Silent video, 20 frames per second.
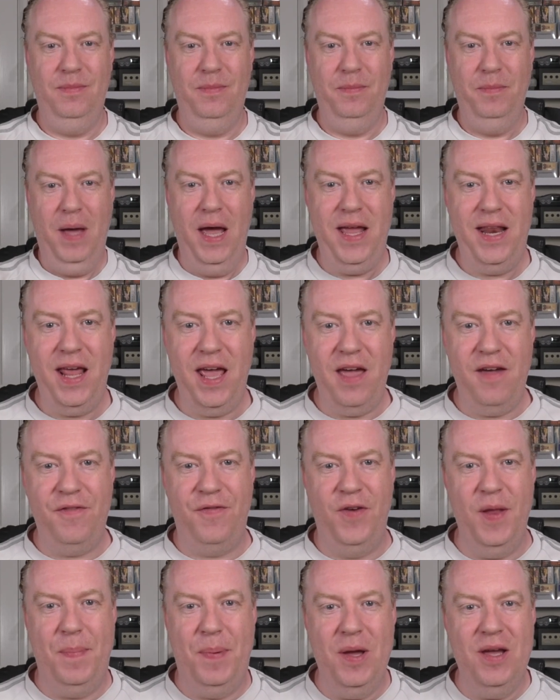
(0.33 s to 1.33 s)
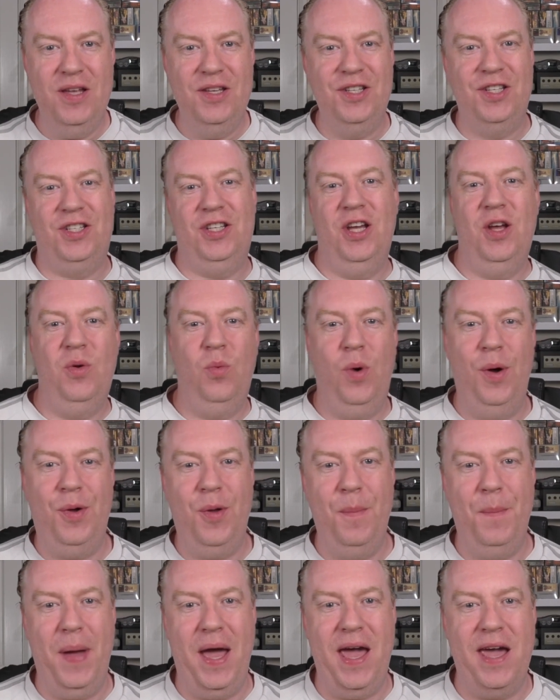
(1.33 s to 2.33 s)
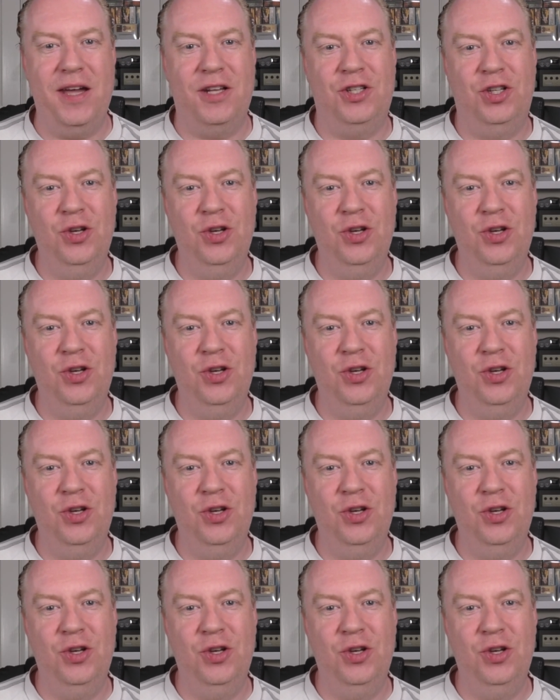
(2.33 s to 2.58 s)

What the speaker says: Hey there, flippers, and welcome back